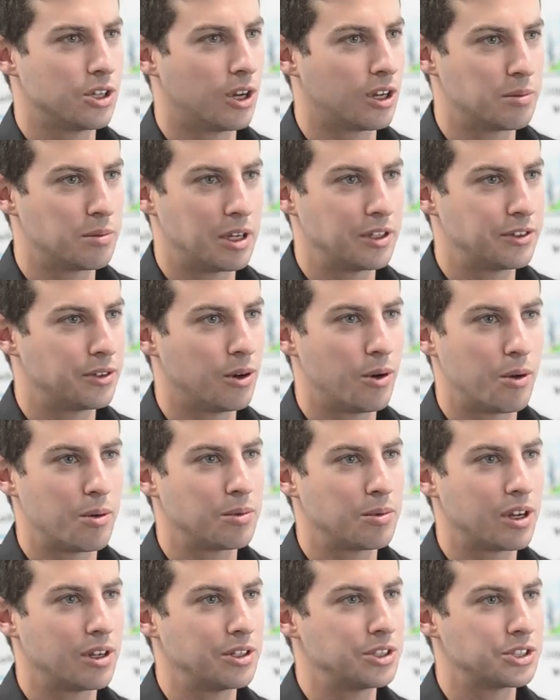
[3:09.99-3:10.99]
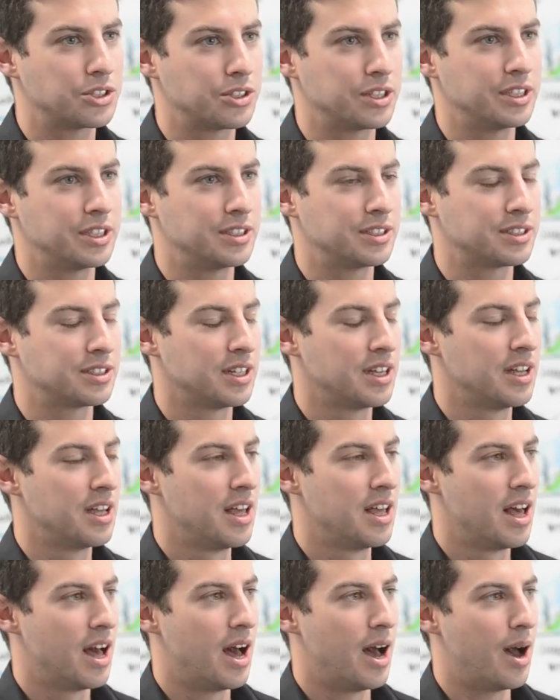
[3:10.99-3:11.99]
talk about their home countries,
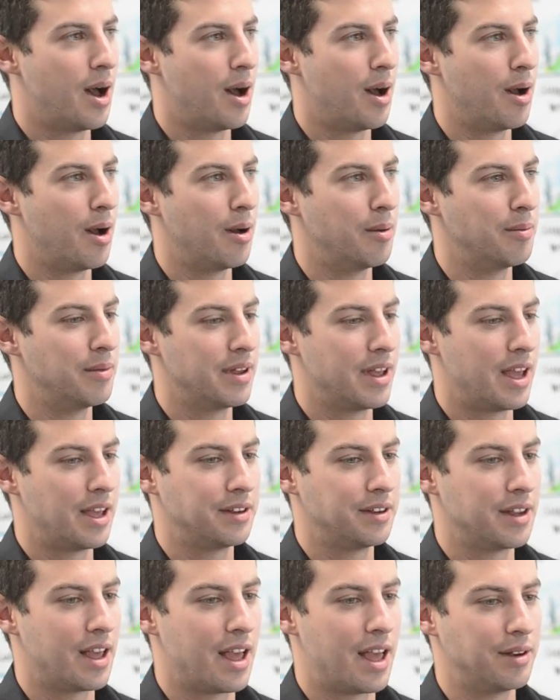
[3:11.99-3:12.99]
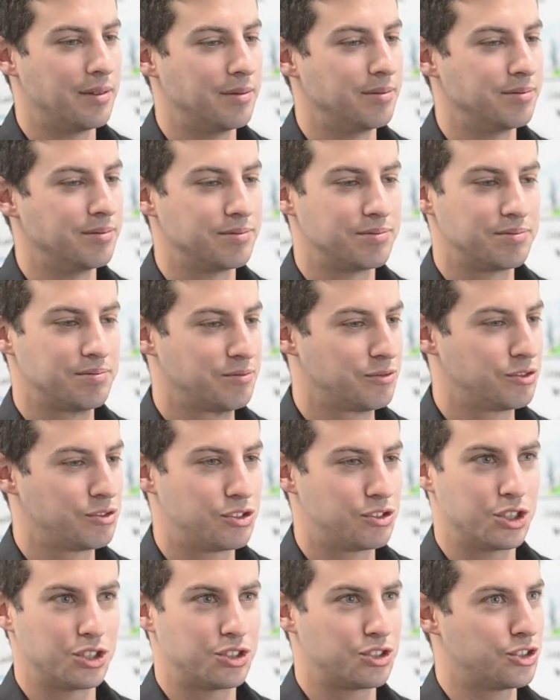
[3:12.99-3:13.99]
and
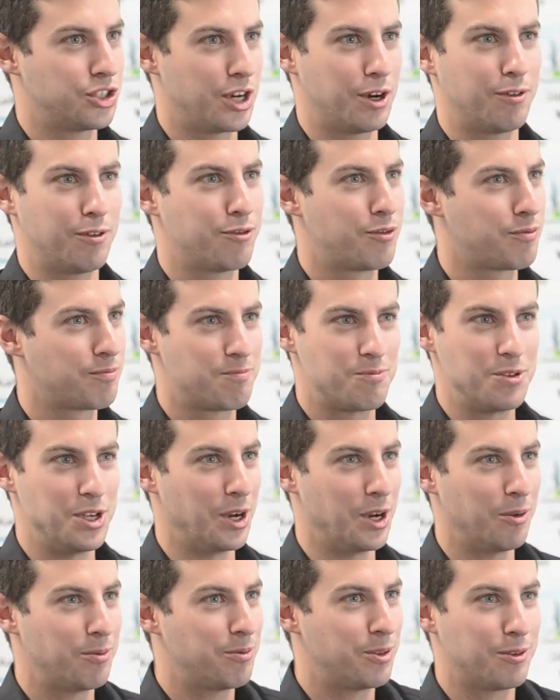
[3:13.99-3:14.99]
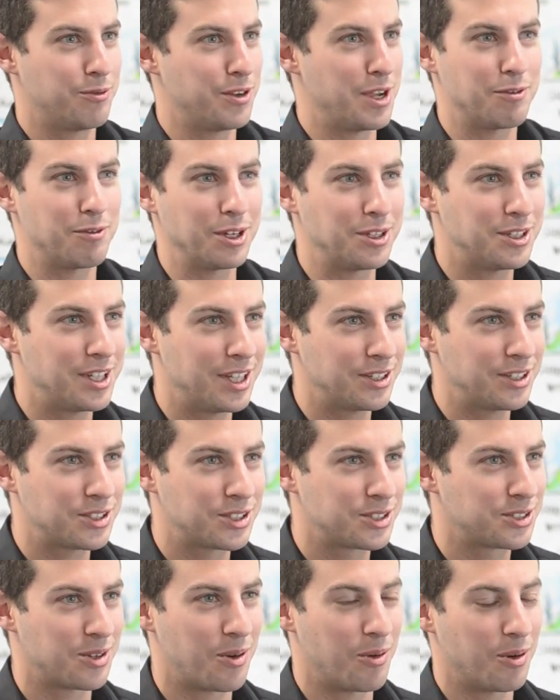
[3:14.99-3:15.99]
just share, their favorite
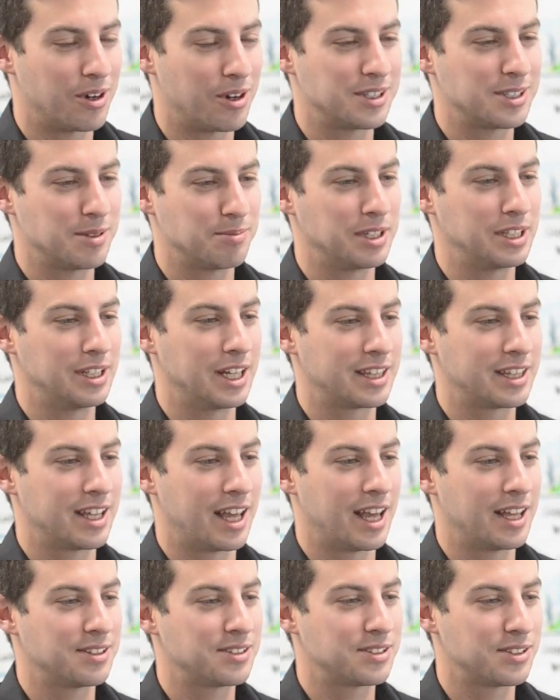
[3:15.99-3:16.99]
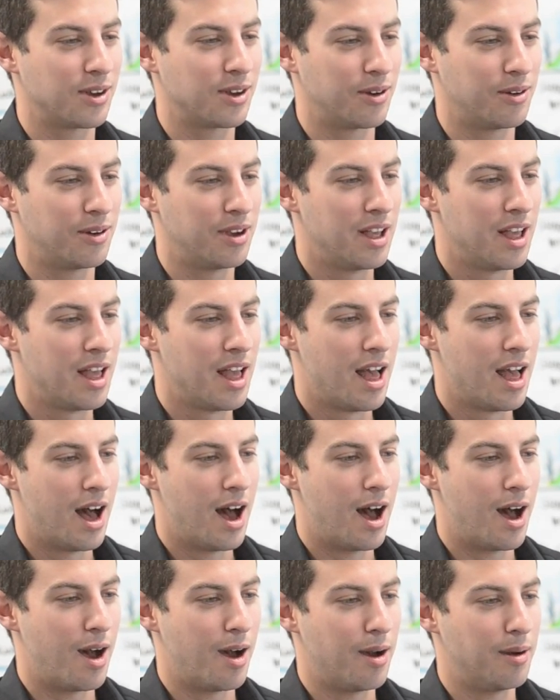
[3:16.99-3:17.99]
dish or something like that. So
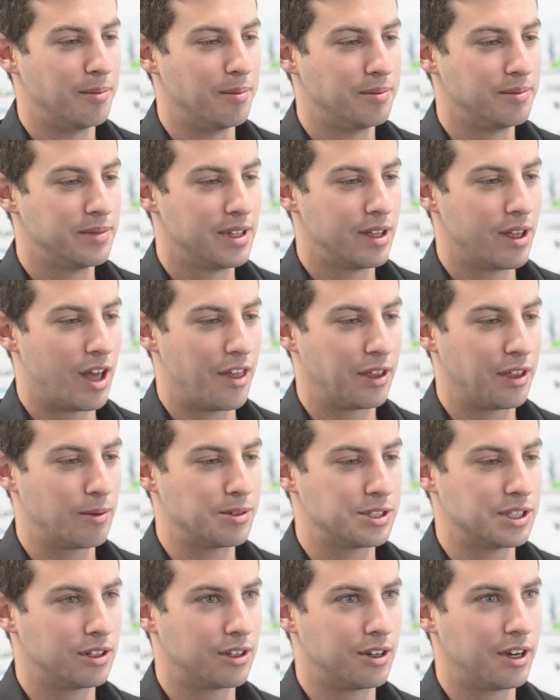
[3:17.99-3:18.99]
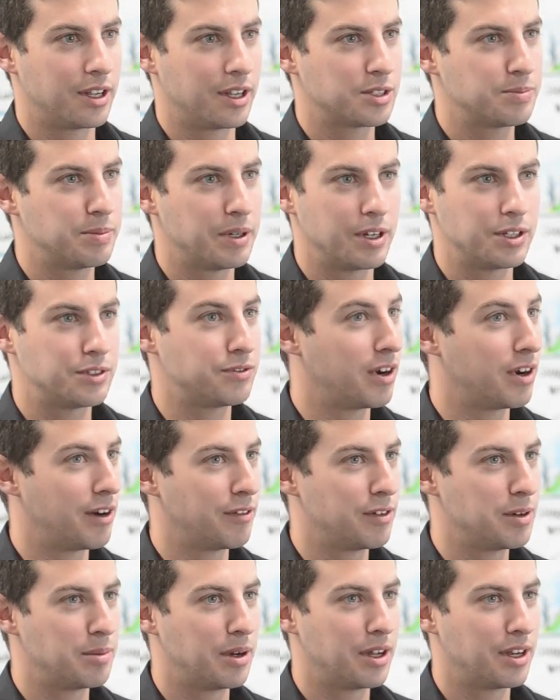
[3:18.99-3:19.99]
I think it was a learning experience for
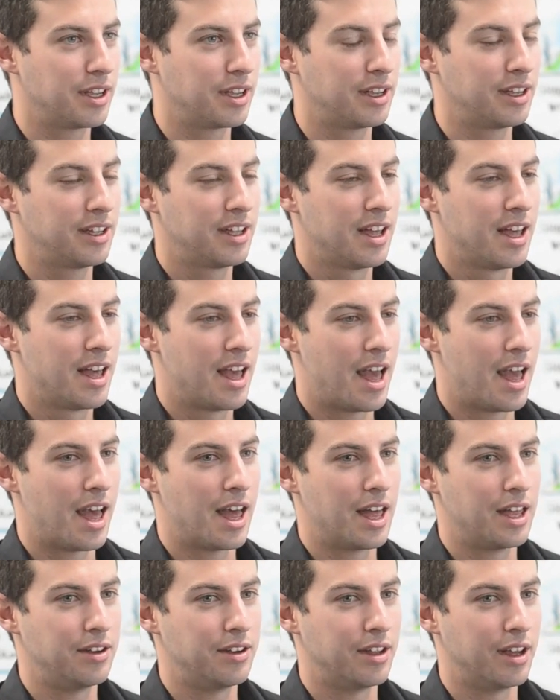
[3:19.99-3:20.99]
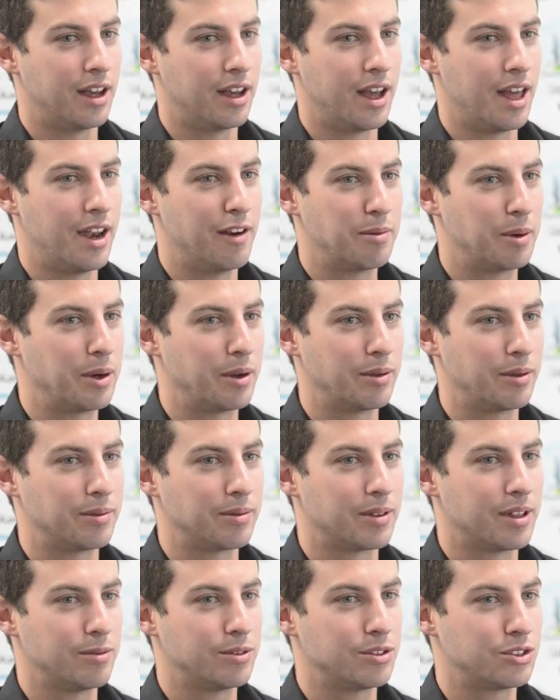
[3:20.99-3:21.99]
everybody, and everybody,
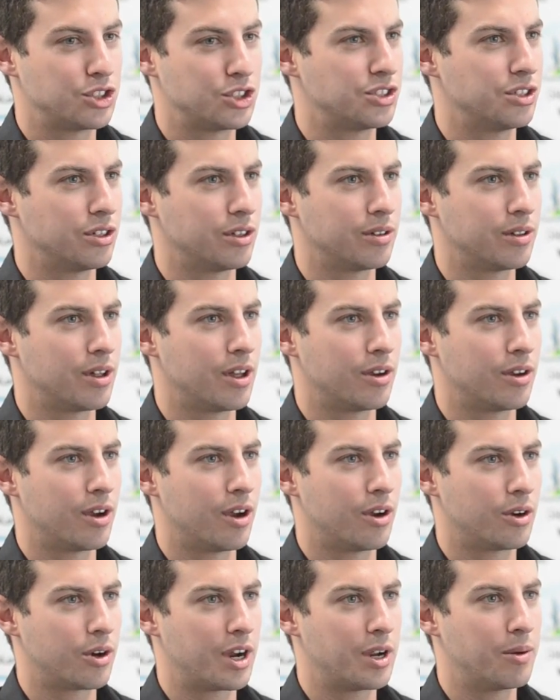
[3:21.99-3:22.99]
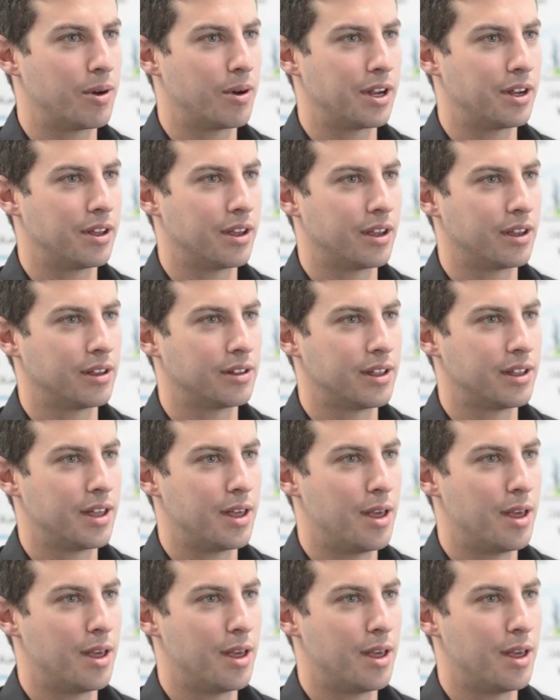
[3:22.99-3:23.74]
just a great way to,